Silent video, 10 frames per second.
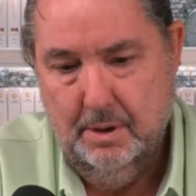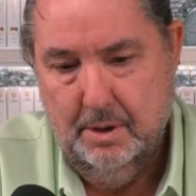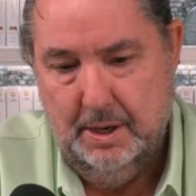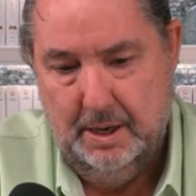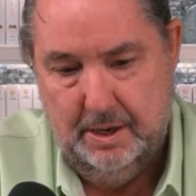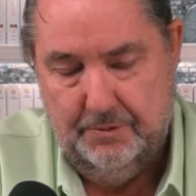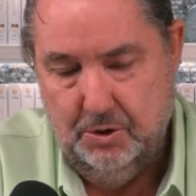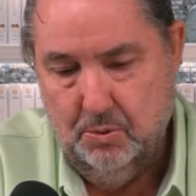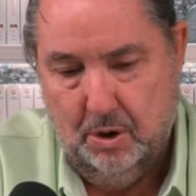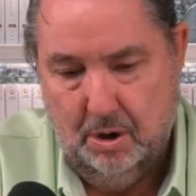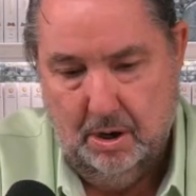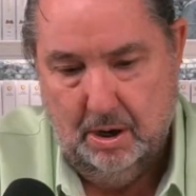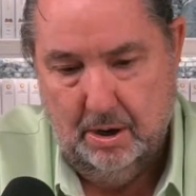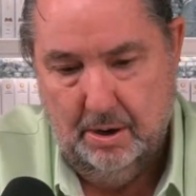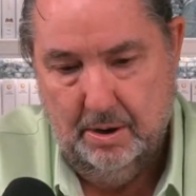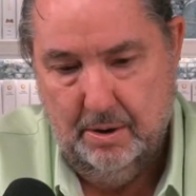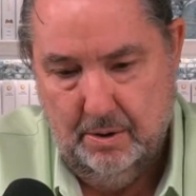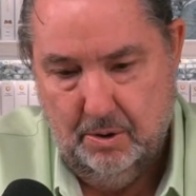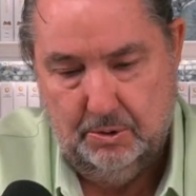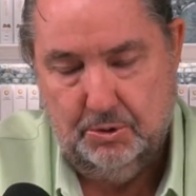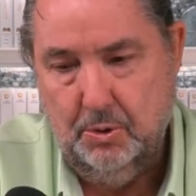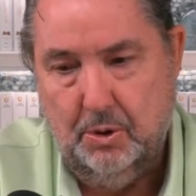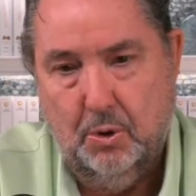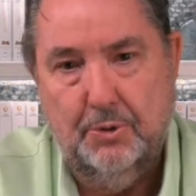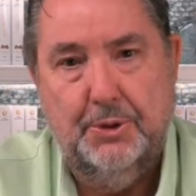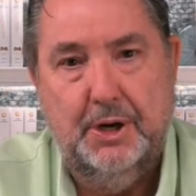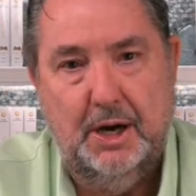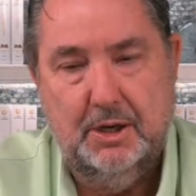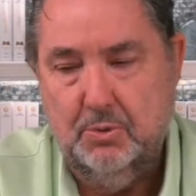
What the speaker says: And if you are ultra-Orthodox,